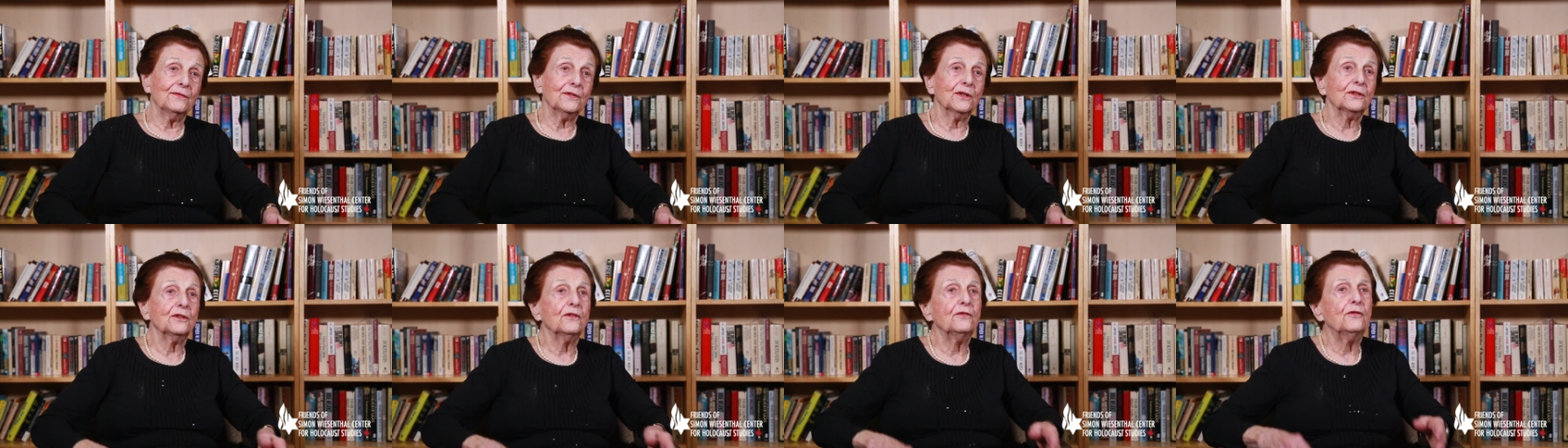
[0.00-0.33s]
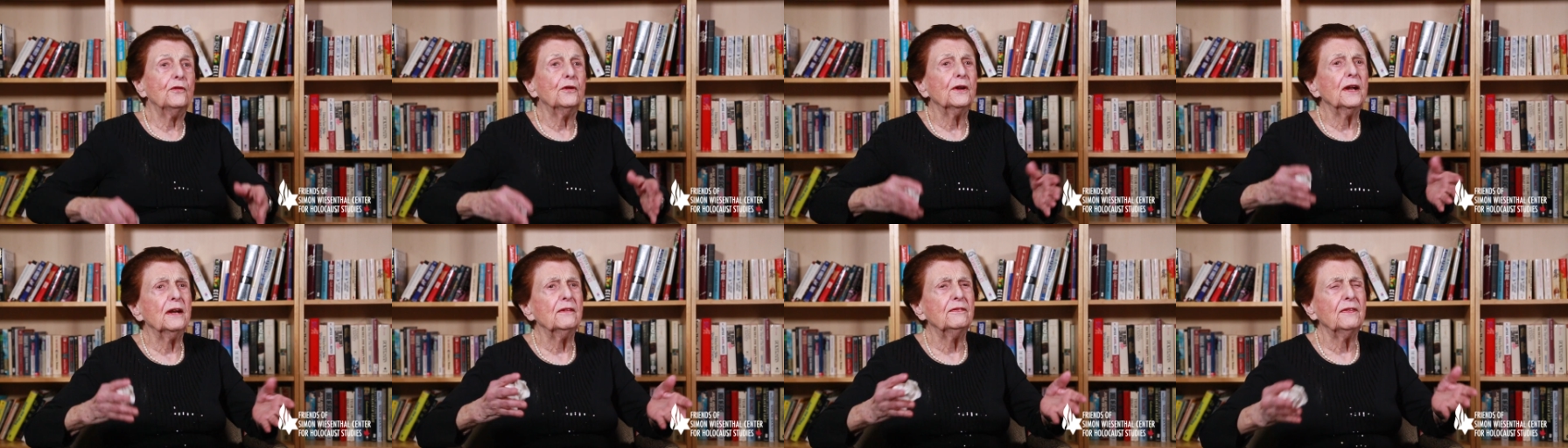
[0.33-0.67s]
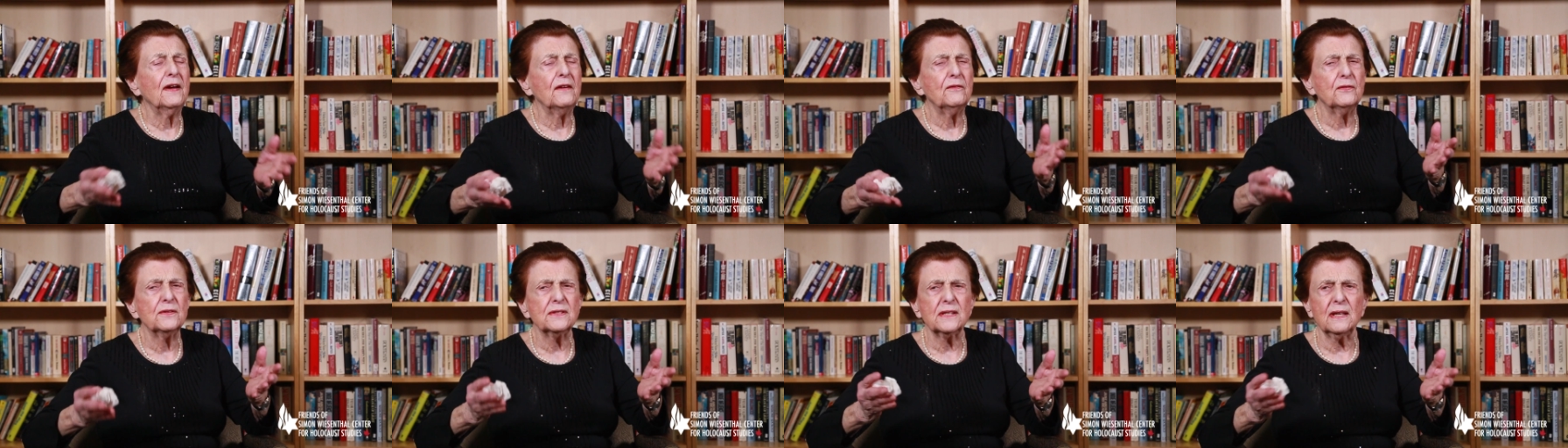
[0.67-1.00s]
So the 4 and
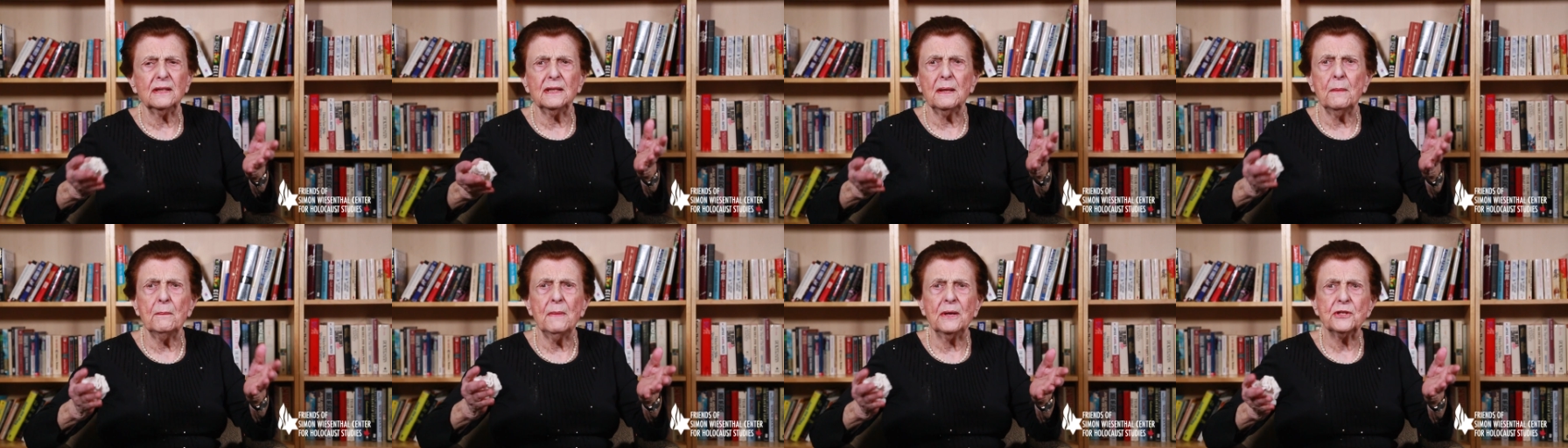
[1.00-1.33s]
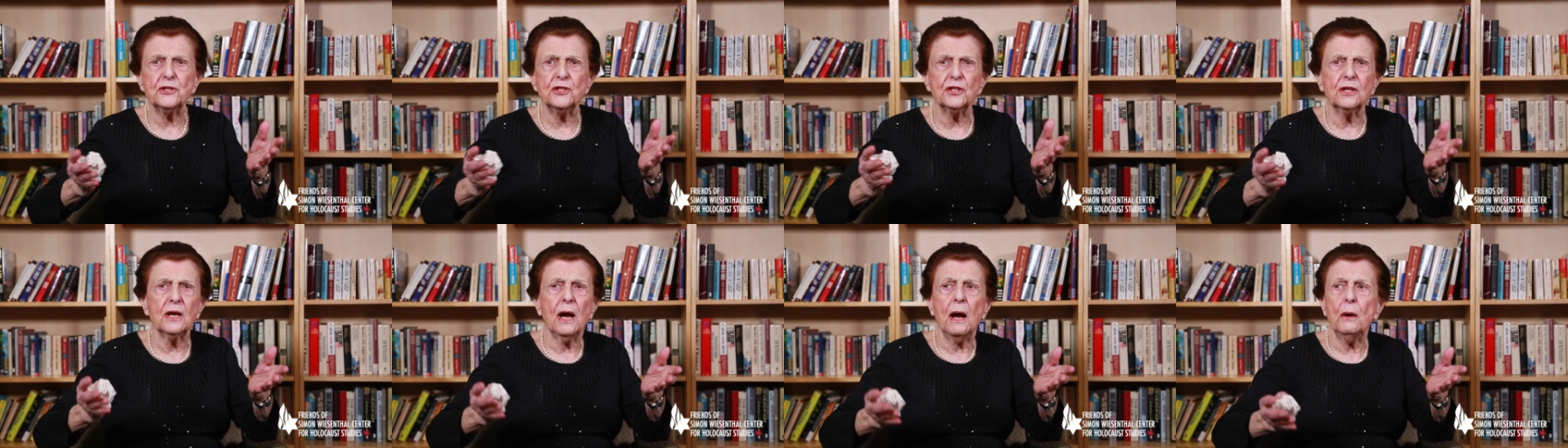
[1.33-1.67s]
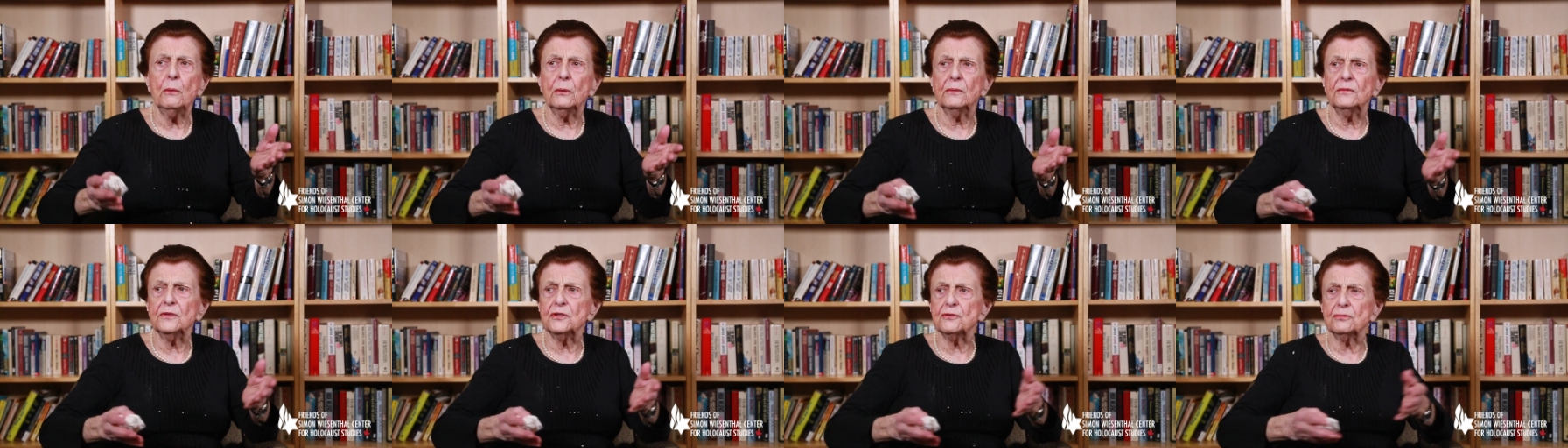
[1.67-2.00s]
5 was kind of a magic
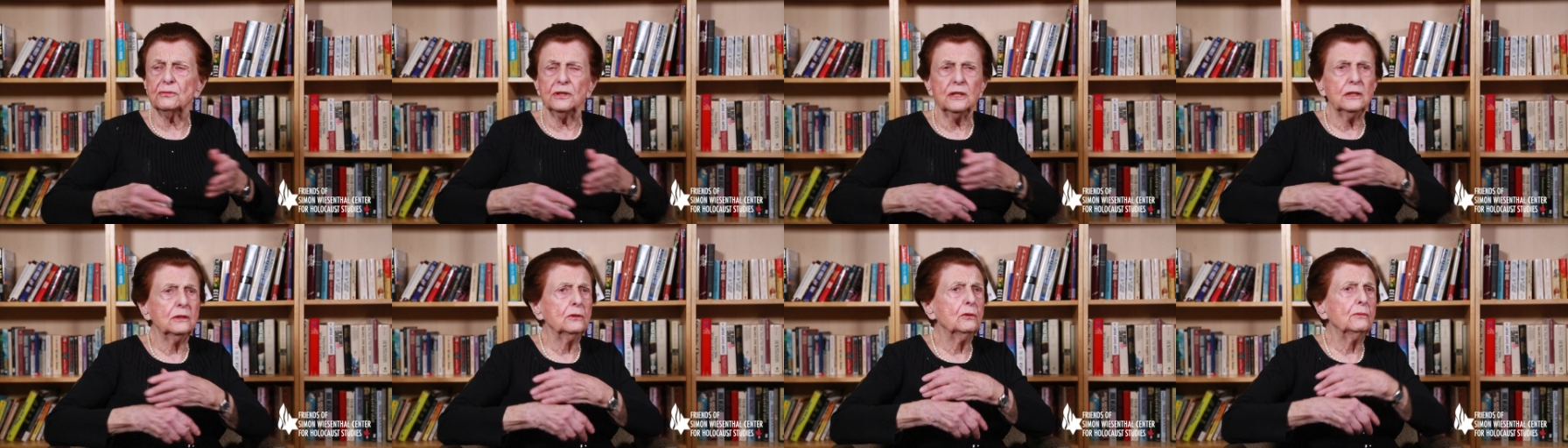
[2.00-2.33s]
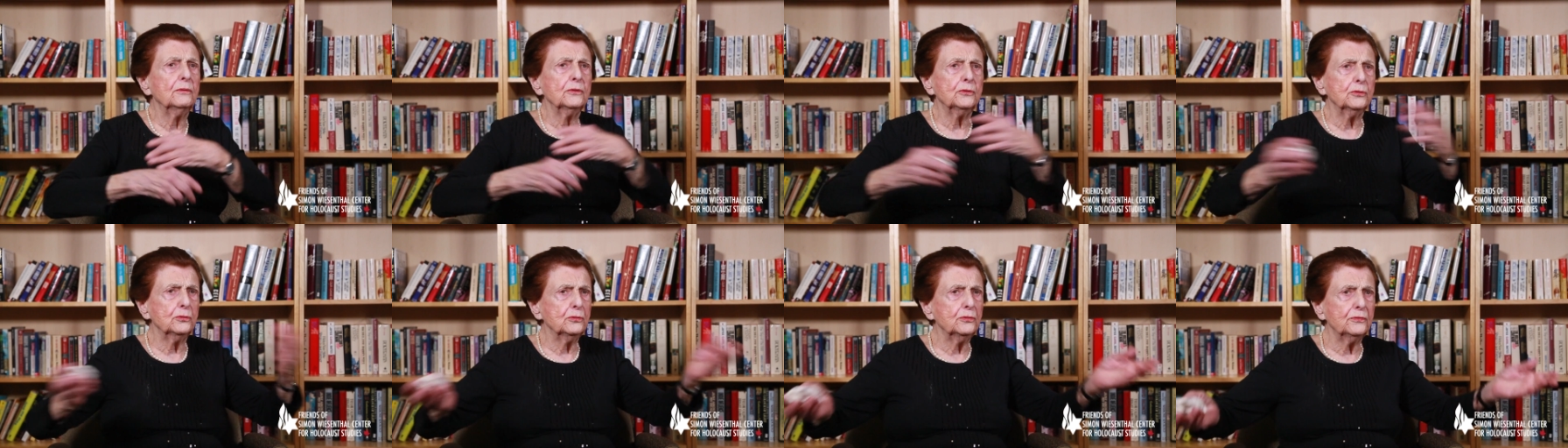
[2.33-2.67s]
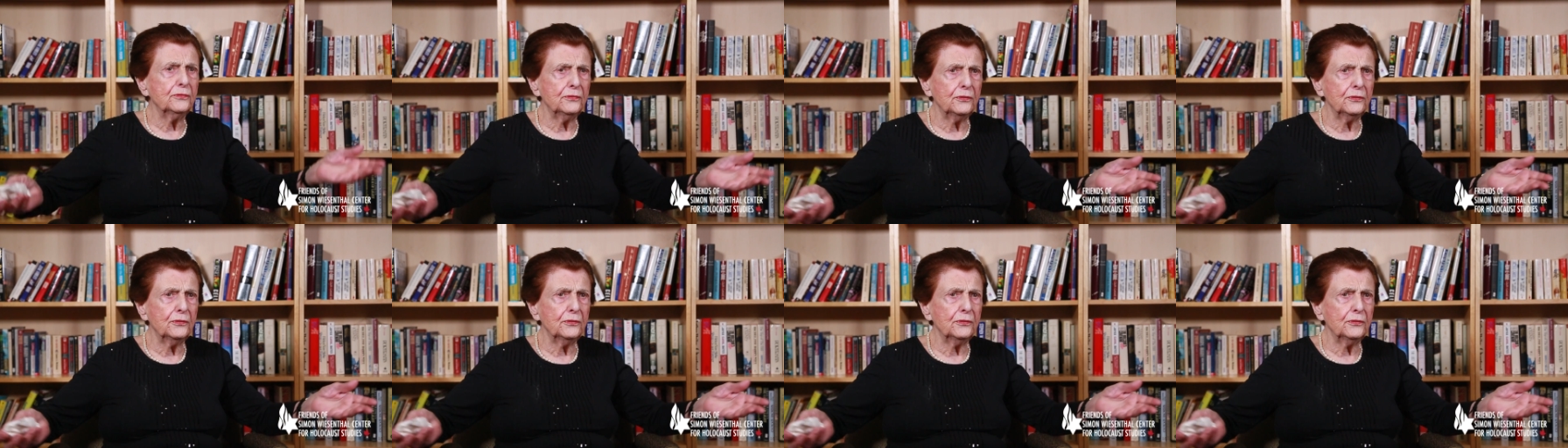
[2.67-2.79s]
hour, which we didn't know what to do